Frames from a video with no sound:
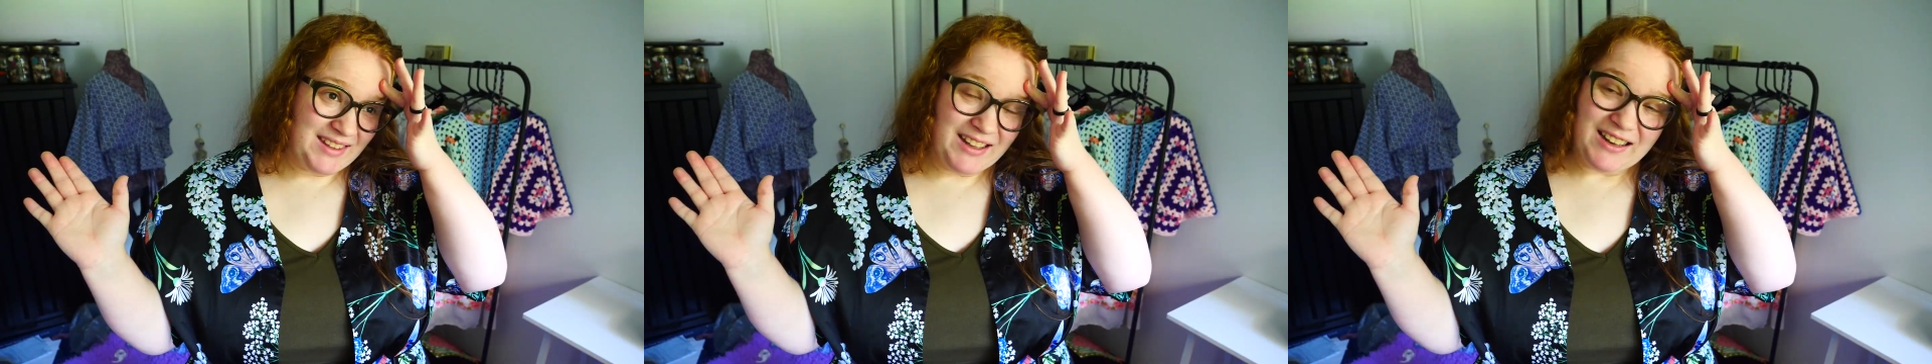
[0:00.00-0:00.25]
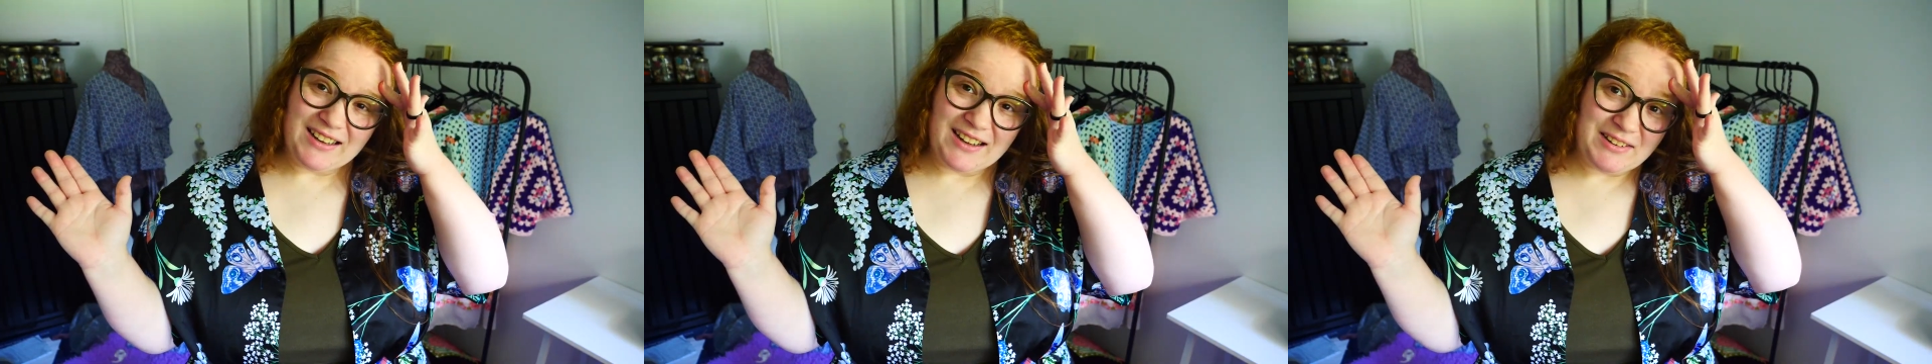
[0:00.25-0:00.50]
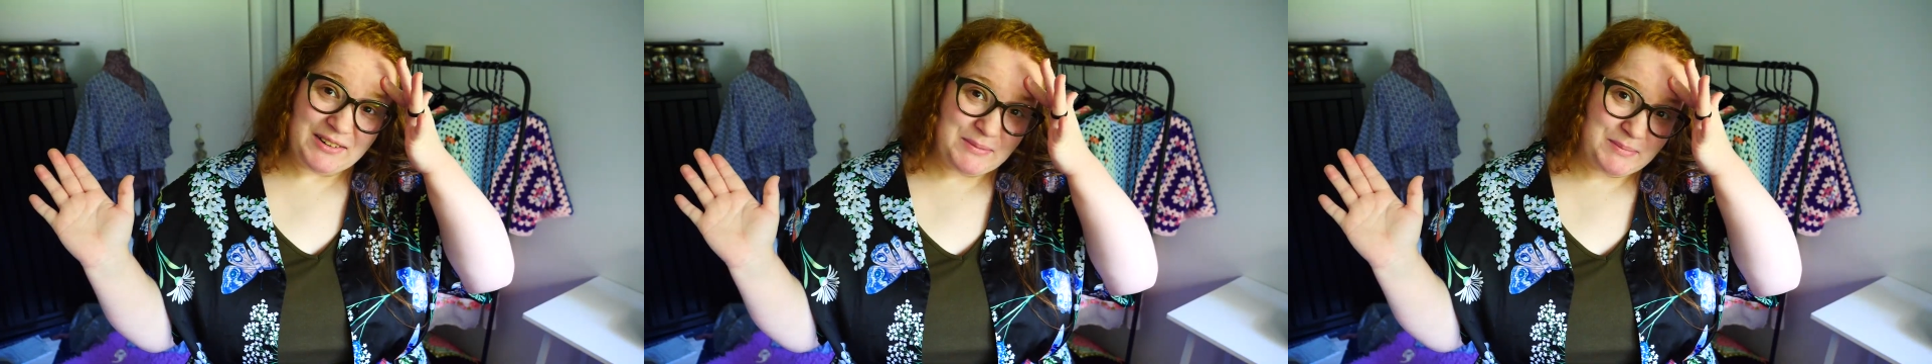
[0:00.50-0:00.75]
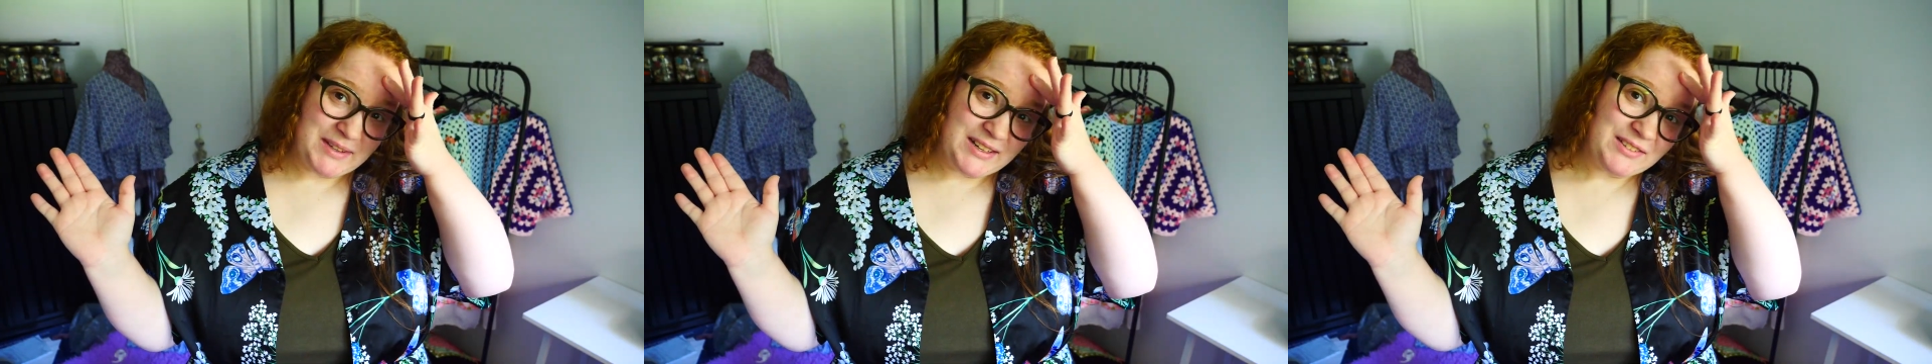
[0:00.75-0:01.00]
And now
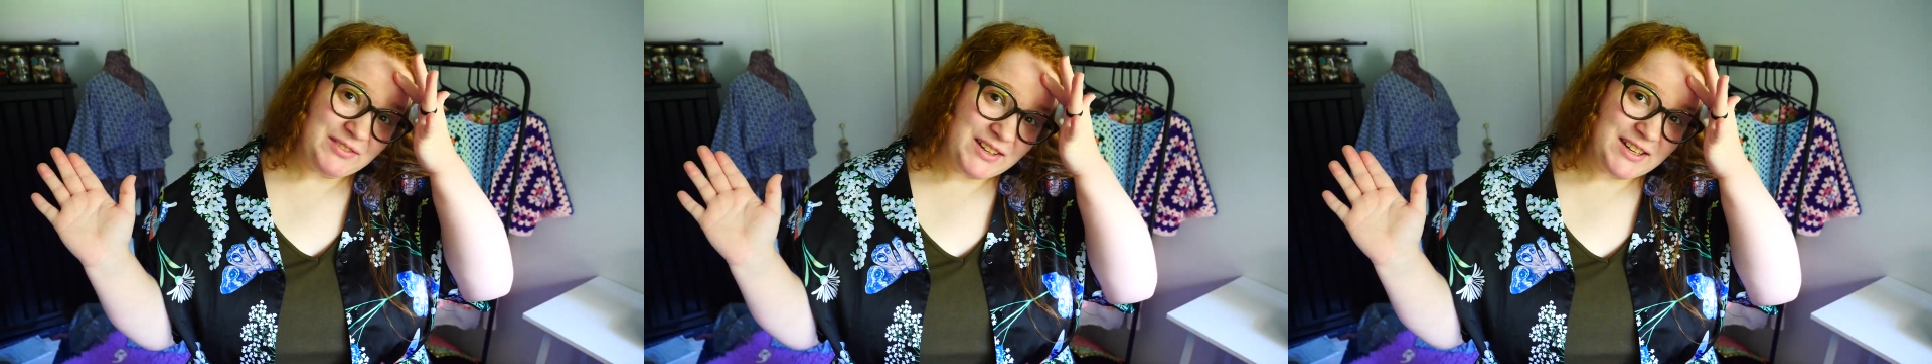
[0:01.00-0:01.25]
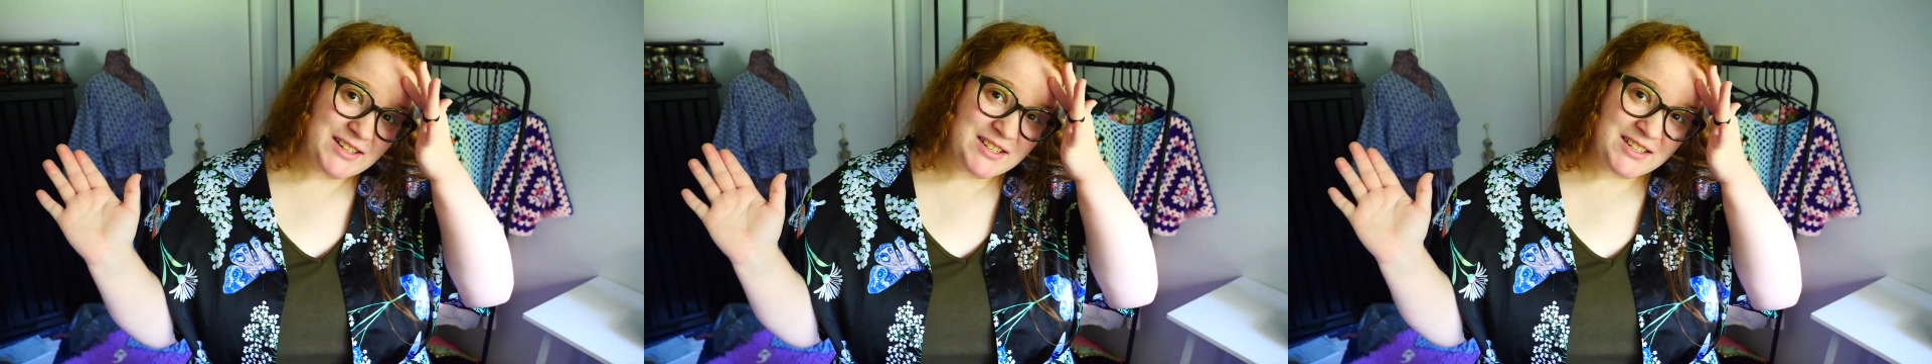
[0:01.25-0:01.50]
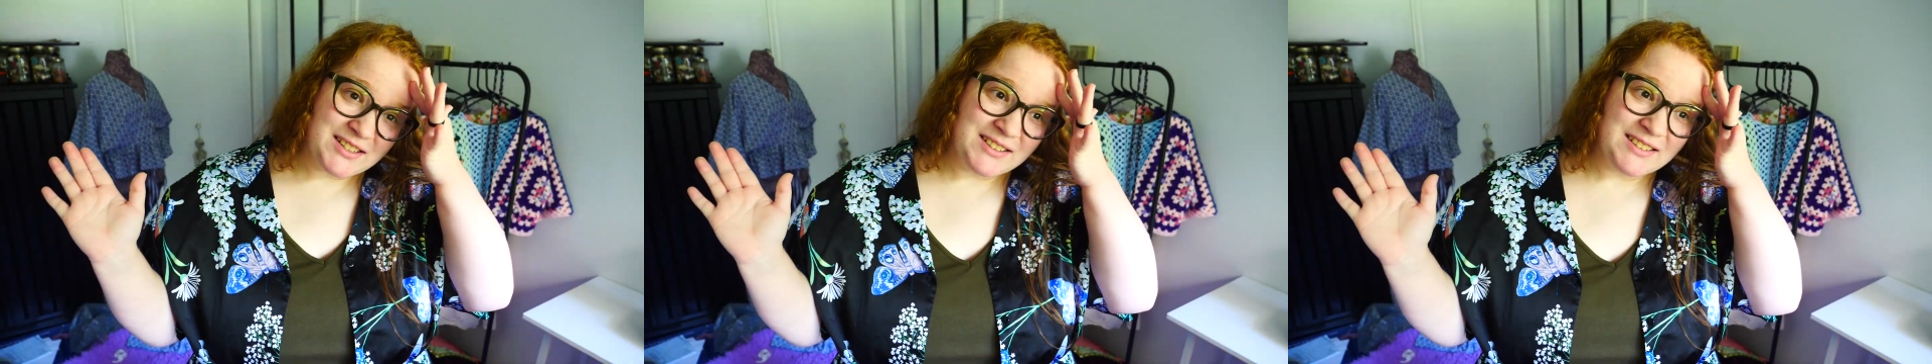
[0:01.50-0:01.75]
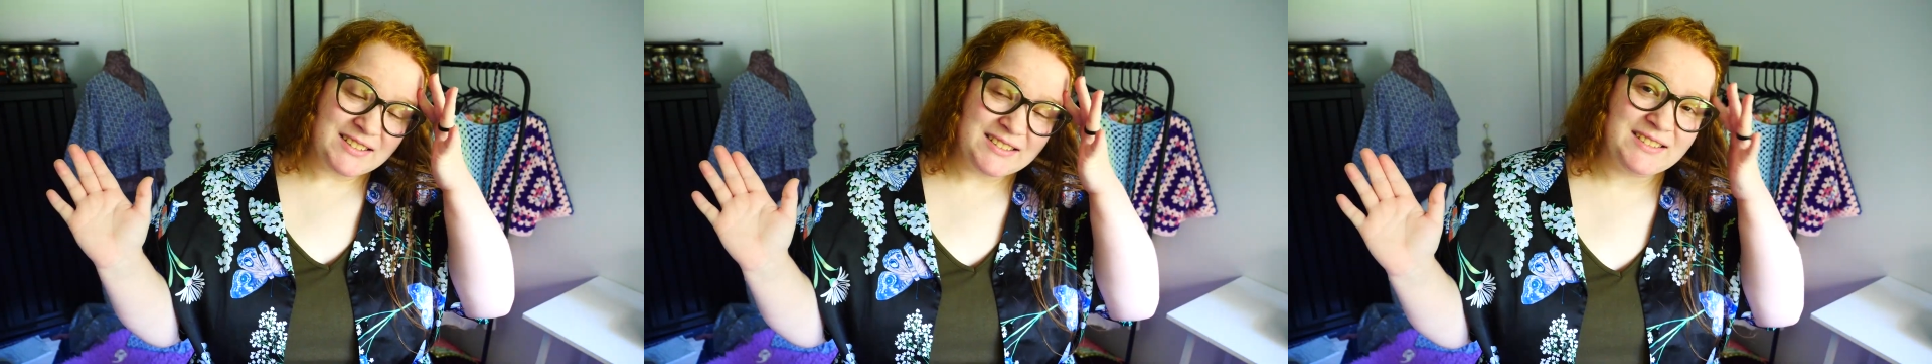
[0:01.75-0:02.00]
I'm gonna finish
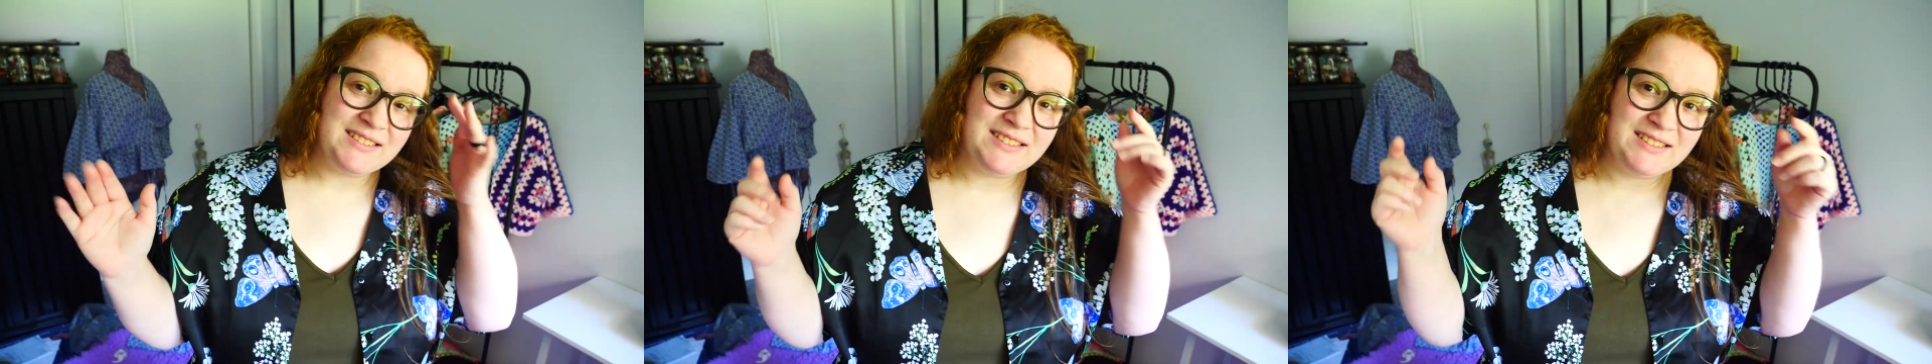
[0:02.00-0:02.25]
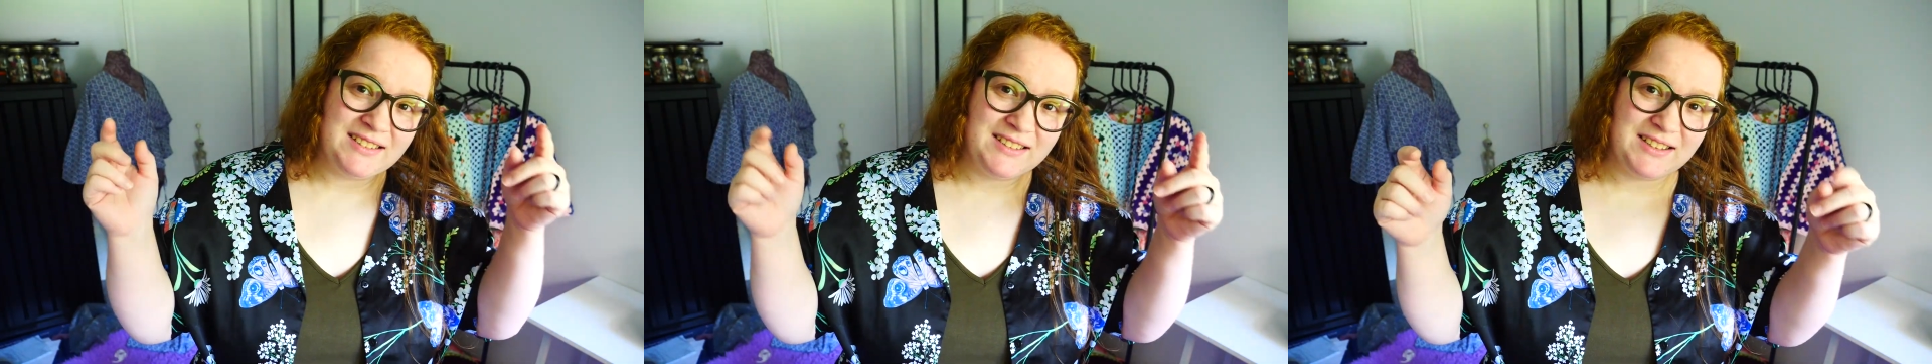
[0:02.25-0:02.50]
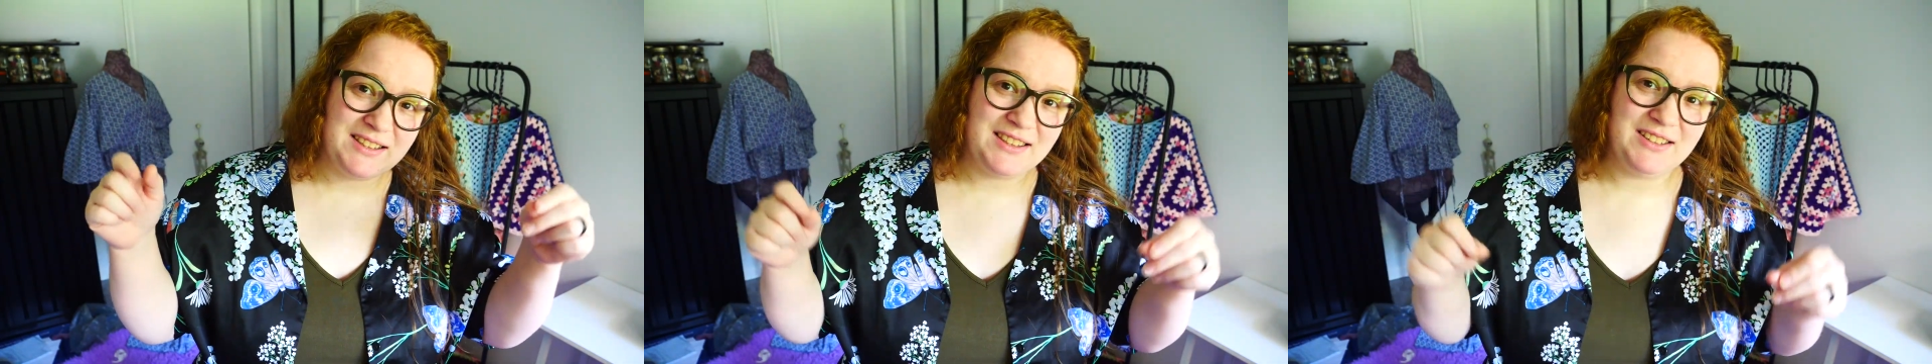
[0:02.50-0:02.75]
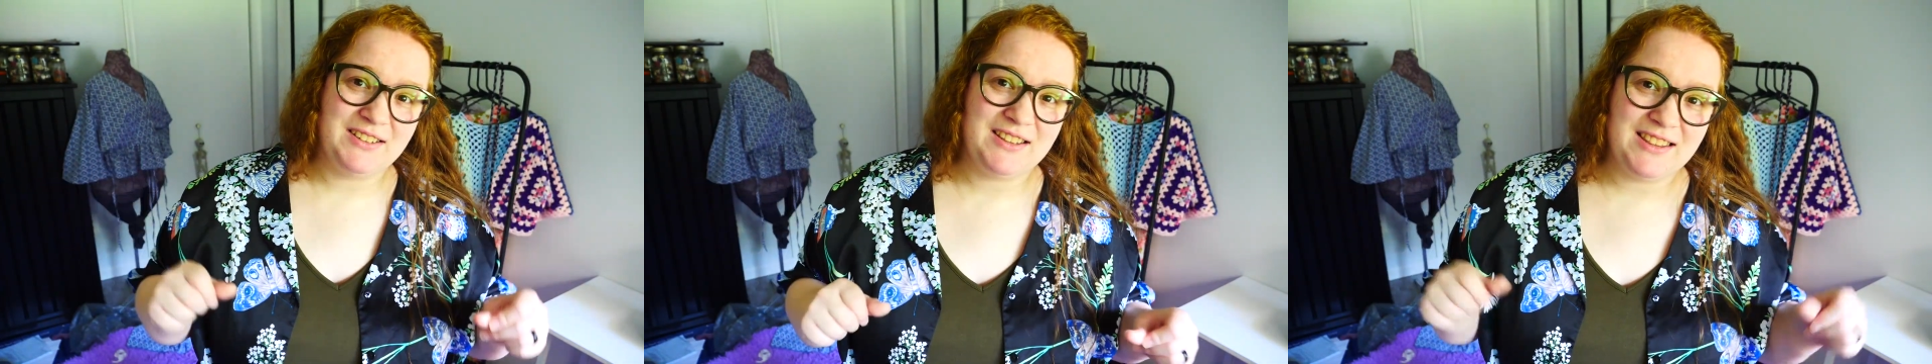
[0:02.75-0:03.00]

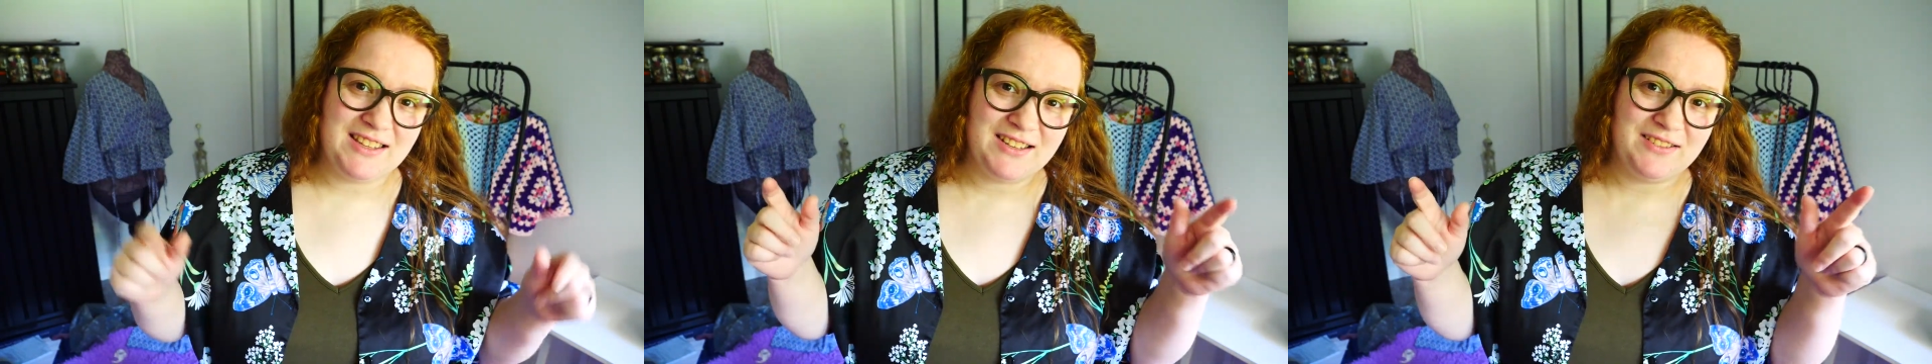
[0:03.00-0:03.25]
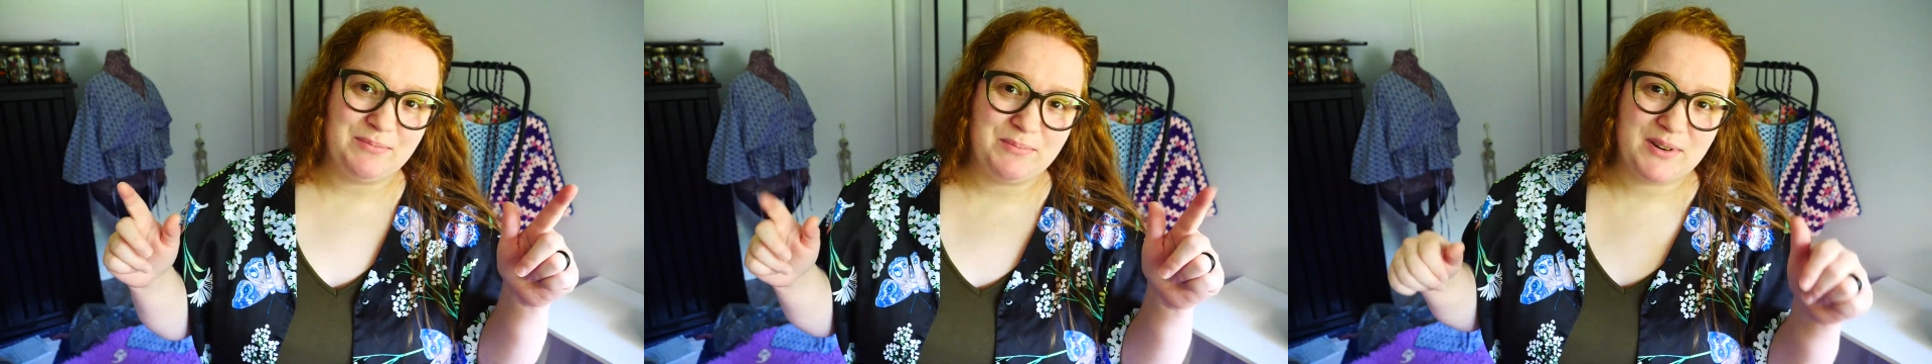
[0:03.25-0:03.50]
the